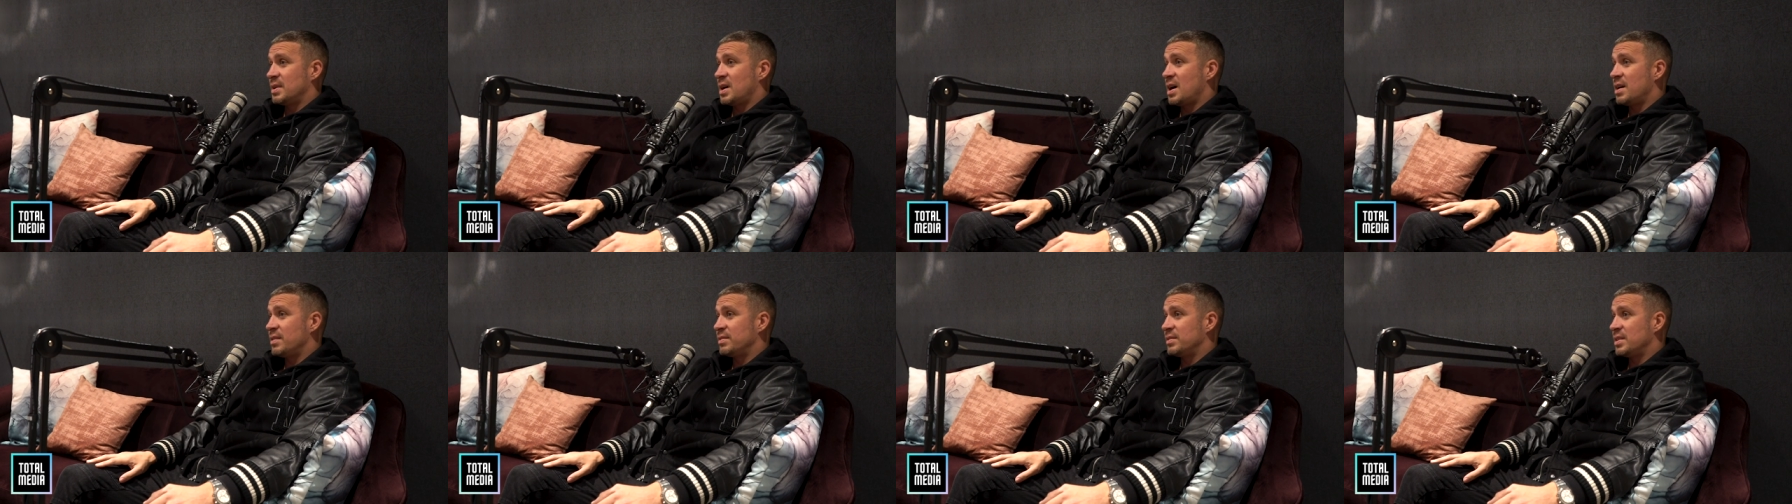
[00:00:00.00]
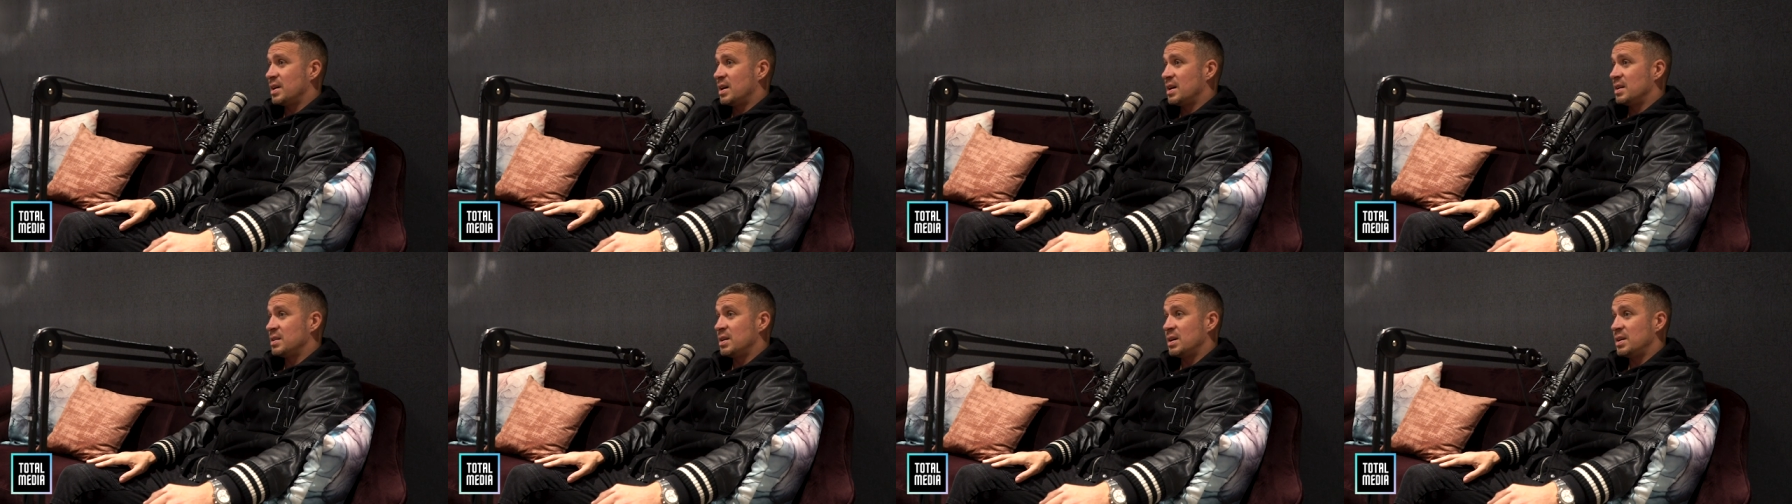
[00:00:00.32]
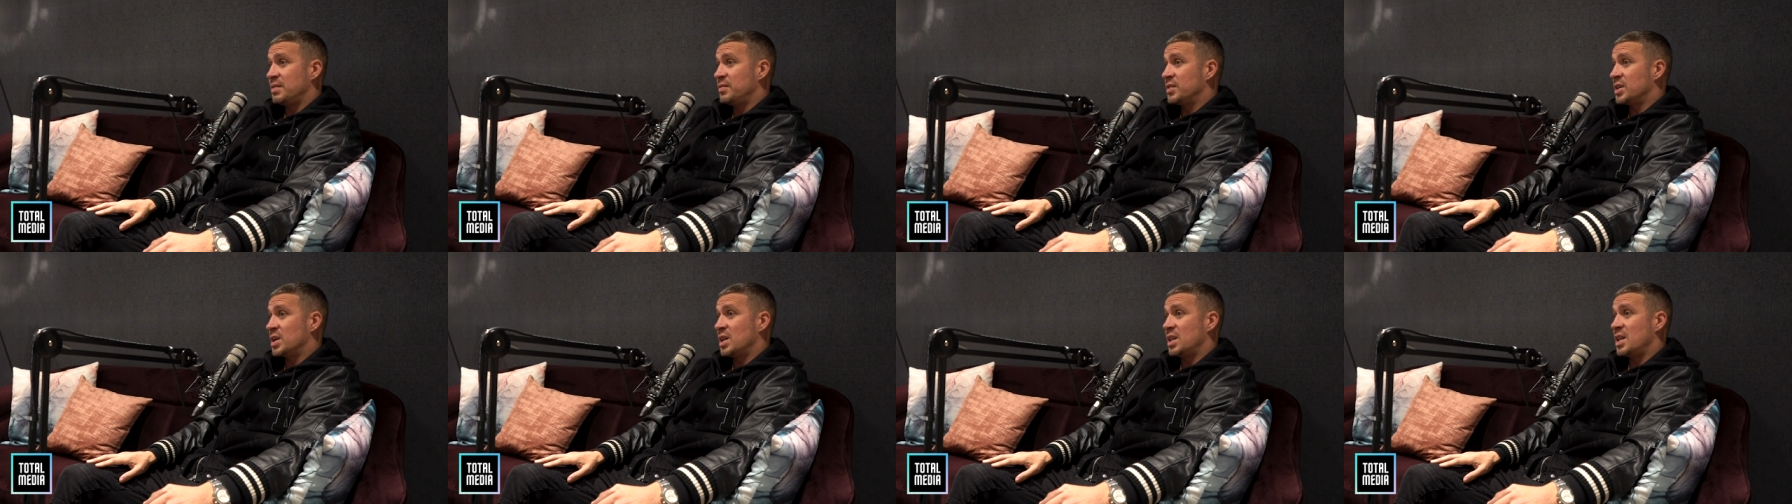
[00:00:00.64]
after. I'm not
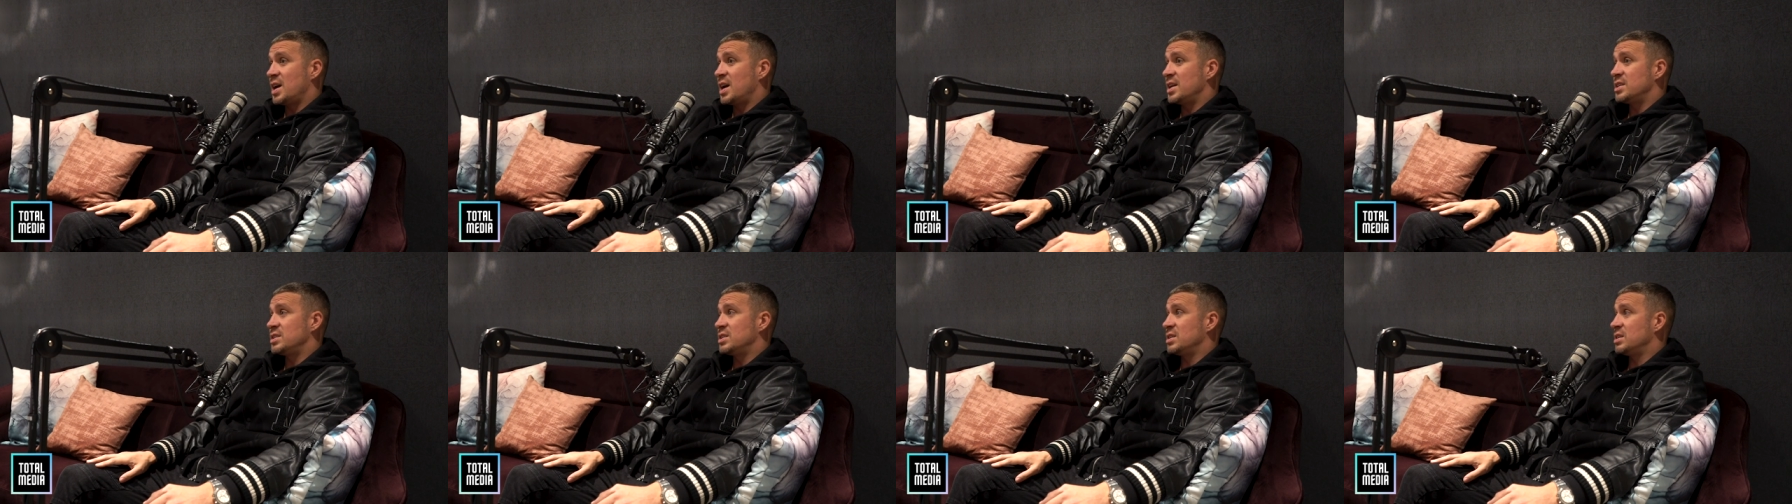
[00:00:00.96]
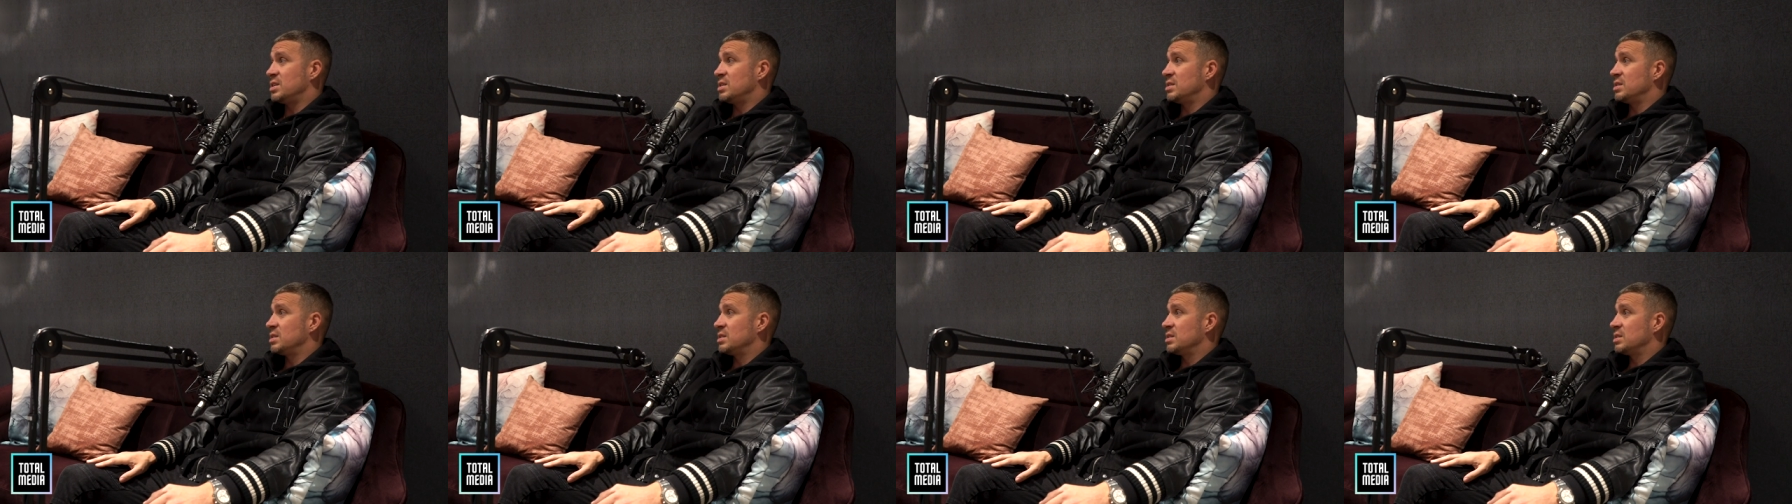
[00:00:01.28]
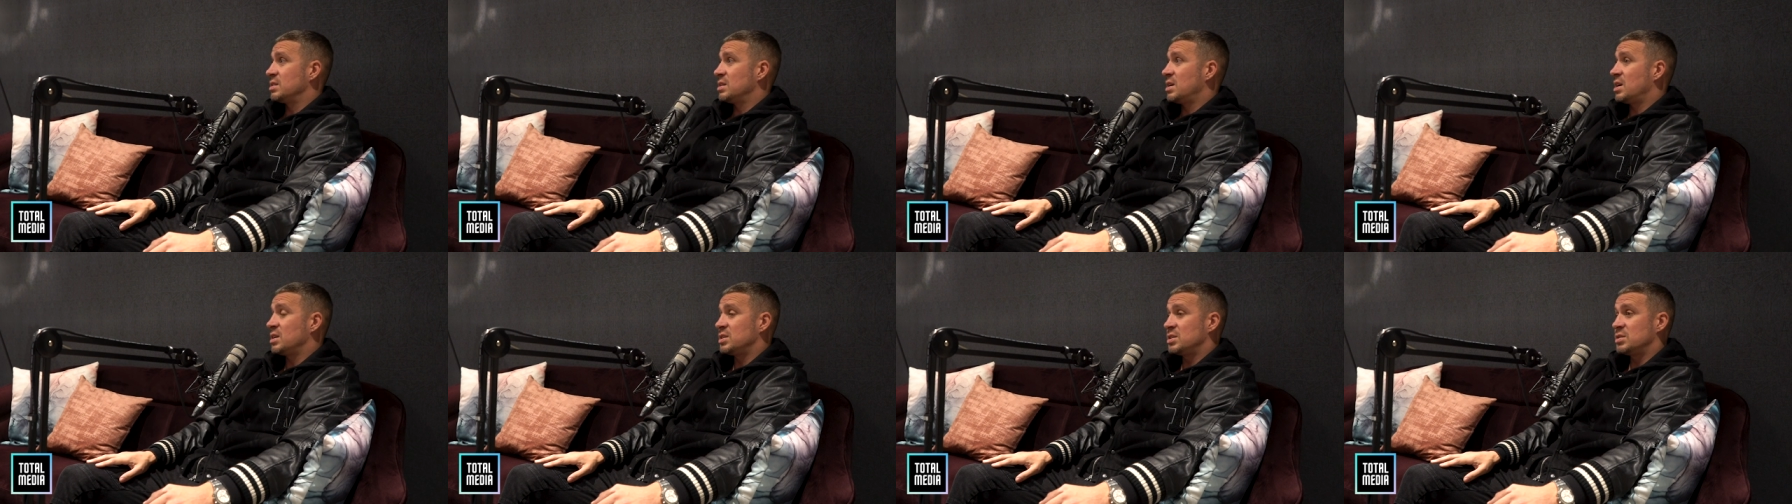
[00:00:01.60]
even gonna lie to you. I